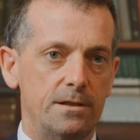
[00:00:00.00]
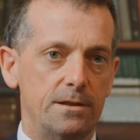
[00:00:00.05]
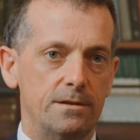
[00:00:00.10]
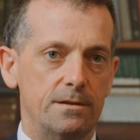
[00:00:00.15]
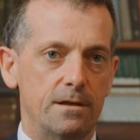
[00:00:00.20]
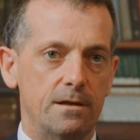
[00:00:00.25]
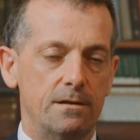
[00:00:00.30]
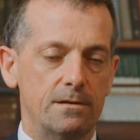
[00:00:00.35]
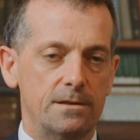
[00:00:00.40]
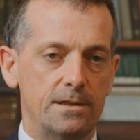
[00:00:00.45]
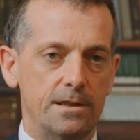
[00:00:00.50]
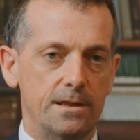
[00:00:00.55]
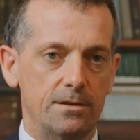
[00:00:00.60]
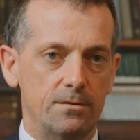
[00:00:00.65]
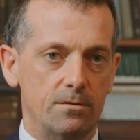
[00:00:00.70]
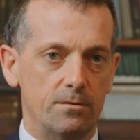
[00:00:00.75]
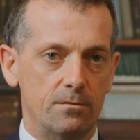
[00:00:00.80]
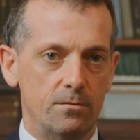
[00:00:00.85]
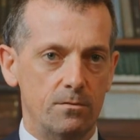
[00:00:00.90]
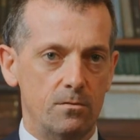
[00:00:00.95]
intoxicated
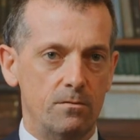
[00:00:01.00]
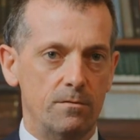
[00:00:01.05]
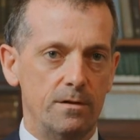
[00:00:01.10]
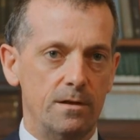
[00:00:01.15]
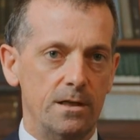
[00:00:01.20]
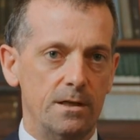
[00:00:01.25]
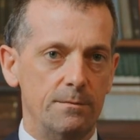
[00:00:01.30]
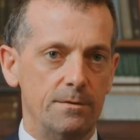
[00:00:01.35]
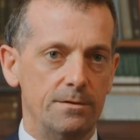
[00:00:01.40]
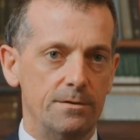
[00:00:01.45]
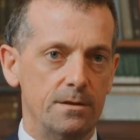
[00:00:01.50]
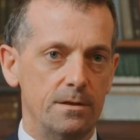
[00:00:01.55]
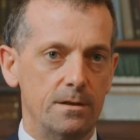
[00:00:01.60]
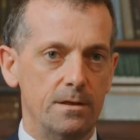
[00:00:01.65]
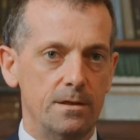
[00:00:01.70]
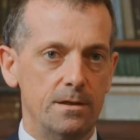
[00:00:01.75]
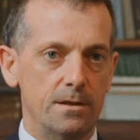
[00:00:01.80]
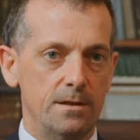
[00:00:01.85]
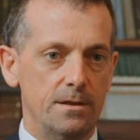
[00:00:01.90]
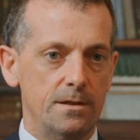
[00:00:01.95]
or over the limit
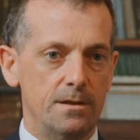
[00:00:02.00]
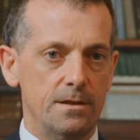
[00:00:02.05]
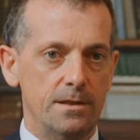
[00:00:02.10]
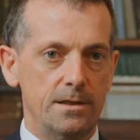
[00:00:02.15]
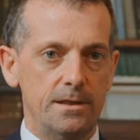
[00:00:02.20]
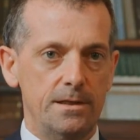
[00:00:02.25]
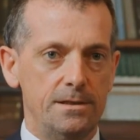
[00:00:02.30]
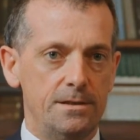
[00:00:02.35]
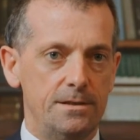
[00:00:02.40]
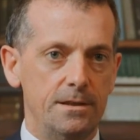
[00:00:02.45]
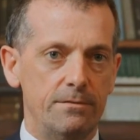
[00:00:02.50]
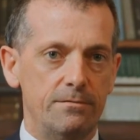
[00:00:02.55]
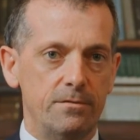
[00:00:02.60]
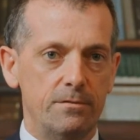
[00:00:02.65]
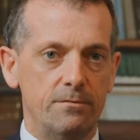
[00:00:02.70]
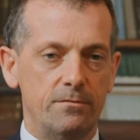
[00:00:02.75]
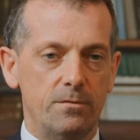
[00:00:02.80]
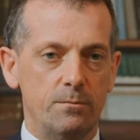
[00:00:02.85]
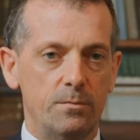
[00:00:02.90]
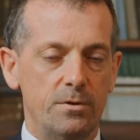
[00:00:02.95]
is
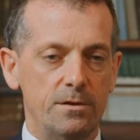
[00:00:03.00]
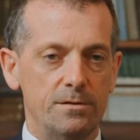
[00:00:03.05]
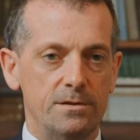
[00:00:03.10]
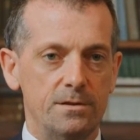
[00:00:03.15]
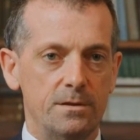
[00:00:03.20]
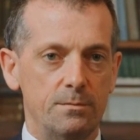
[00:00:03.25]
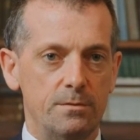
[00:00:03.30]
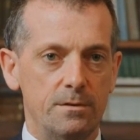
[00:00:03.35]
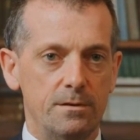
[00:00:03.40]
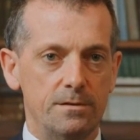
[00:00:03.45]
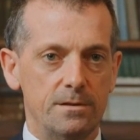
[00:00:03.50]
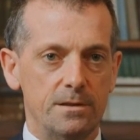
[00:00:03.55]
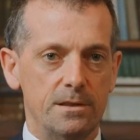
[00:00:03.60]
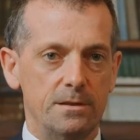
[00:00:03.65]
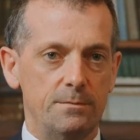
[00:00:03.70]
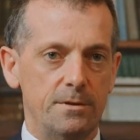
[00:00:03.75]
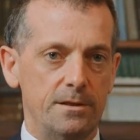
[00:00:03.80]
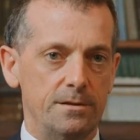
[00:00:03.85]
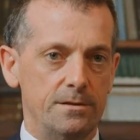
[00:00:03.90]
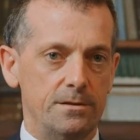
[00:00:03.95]
different from person to person.
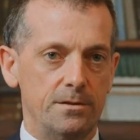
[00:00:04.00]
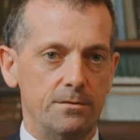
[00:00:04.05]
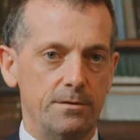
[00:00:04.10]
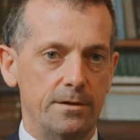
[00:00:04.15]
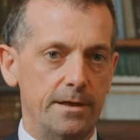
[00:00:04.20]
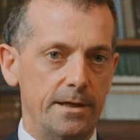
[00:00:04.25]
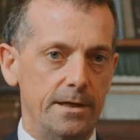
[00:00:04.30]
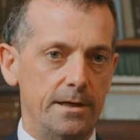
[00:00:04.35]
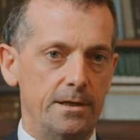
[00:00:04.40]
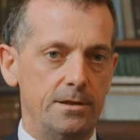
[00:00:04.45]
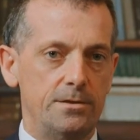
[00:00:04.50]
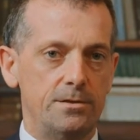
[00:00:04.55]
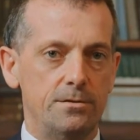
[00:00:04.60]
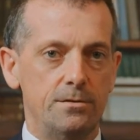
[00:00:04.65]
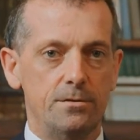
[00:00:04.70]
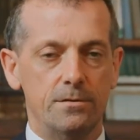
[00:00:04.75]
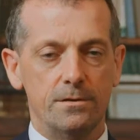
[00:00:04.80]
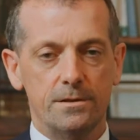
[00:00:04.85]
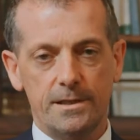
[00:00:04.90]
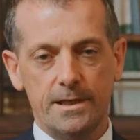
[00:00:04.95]
Depends on your age,
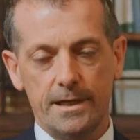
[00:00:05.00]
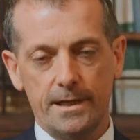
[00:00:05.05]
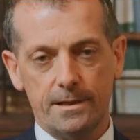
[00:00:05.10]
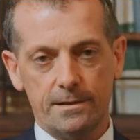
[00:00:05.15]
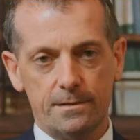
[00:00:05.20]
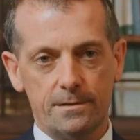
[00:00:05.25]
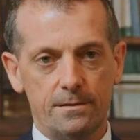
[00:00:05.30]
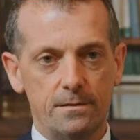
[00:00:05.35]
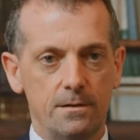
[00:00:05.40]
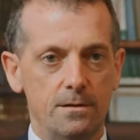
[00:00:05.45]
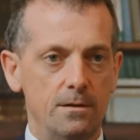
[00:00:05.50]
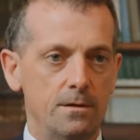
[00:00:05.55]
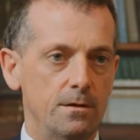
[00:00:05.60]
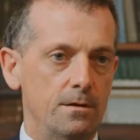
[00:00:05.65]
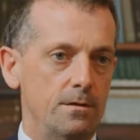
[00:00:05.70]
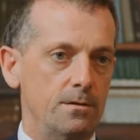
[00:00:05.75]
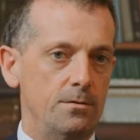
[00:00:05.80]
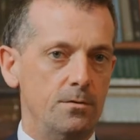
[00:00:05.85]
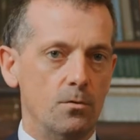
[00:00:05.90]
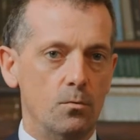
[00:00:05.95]
your sex,
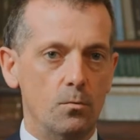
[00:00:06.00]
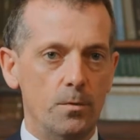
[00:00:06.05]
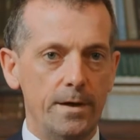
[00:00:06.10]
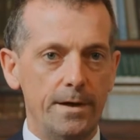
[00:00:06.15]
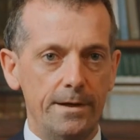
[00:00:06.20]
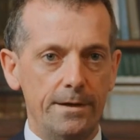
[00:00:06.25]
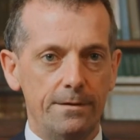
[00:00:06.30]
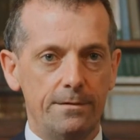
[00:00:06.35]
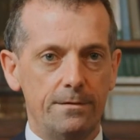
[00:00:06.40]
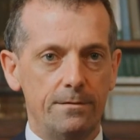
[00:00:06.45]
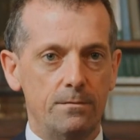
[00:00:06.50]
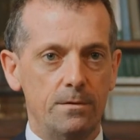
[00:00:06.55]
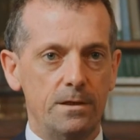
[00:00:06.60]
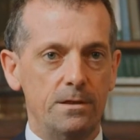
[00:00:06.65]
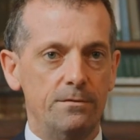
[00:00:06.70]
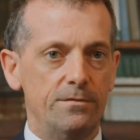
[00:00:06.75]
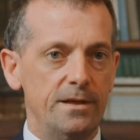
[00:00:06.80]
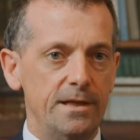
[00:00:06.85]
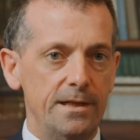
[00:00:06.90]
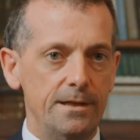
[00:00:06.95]
your weight, whether
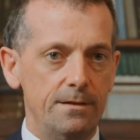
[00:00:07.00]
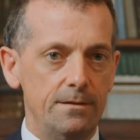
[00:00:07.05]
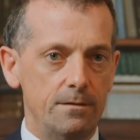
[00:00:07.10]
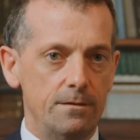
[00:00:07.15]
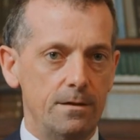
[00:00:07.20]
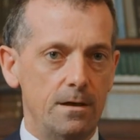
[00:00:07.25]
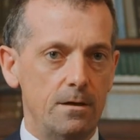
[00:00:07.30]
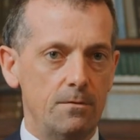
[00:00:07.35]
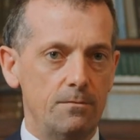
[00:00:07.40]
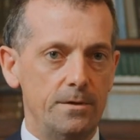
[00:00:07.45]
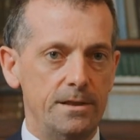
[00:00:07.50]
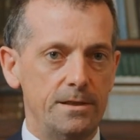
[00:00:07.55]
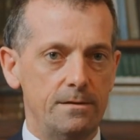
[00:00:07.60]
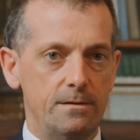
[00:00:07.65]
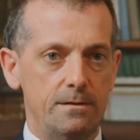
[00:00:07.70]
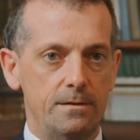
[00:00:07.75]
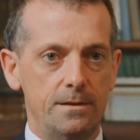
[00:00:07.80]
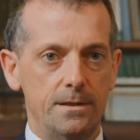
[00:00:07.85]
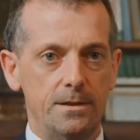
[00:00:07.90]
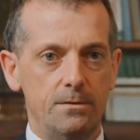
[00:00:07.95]
you've eaten or not
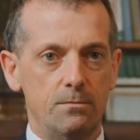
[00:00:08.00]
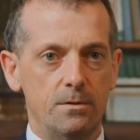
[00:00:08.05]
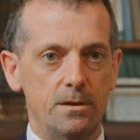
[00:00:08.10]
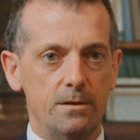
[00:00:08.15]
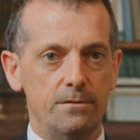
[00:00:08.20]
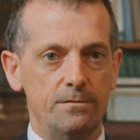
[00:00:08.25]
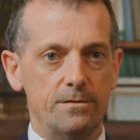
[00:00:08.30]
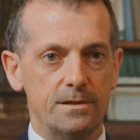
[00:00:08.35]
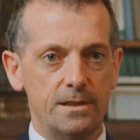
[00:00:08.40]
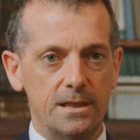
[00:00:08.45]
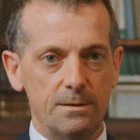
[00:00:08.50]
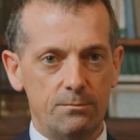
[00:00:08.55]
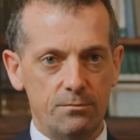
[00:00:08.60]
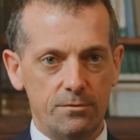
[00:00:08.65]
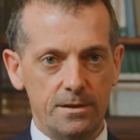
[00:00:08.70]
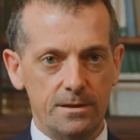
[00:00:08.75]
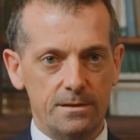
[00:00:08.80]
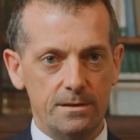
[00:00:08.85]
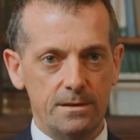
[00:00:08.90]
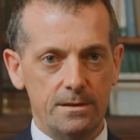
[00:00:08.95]
recently, whether you've slept
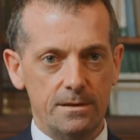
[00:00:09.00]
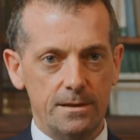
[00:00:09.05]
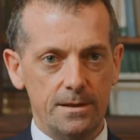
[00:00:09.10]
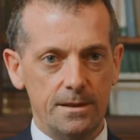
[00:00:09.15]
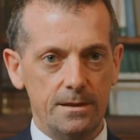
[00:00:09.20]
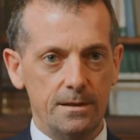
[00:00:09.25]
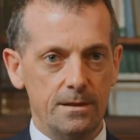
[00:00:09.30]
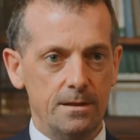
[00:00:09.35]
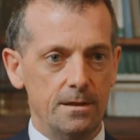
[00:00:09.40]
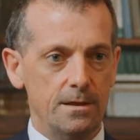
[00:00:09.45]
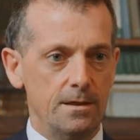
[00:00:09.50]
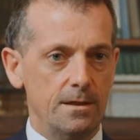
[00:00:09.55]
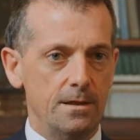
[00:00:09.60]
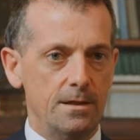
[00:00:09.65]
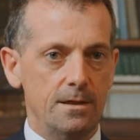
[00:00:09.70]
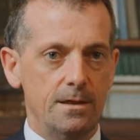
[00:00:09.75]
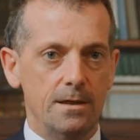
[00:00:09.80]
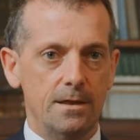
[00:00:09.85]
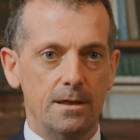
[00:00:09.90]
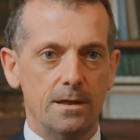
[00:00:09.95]
recently,
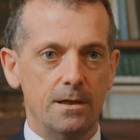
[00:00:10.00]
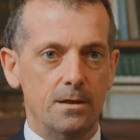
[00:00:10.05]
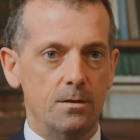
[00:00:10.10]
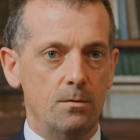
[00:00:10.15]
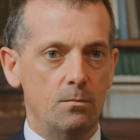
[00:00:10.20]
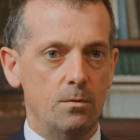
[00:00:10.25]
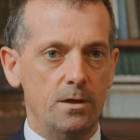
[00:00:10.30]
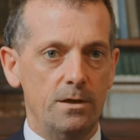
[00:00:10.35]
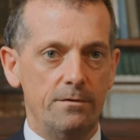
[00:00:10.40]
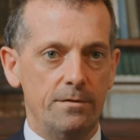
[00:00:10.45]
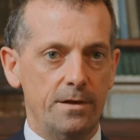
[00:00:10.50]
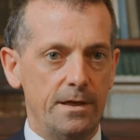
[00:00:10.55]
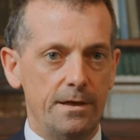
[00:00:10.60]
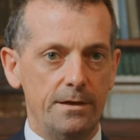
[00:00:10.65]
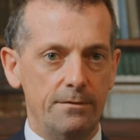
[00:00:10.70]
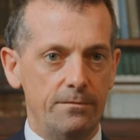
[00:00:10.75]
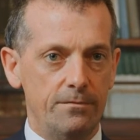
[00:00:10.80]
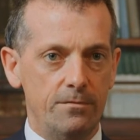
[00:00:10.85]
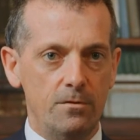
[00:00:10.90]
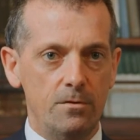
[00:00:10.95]
whether you've had
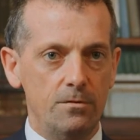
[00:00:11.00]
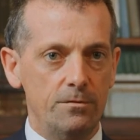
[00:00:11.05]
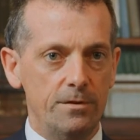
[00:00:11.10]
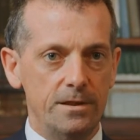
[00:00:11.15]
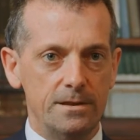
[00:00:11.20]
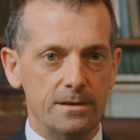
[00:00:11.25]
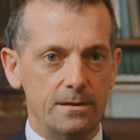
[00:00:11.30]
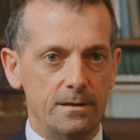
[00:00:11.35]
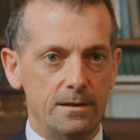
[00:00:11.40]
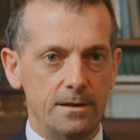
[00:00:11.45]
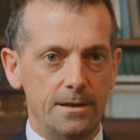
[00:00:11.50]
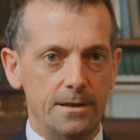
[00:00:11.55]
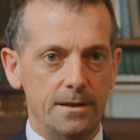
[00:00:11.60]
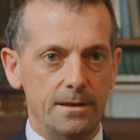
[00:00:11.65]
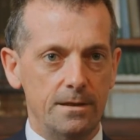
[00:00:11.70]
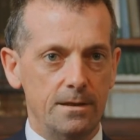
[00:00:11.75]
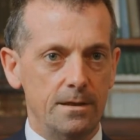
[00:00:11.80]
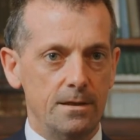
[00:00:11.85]
any food recently.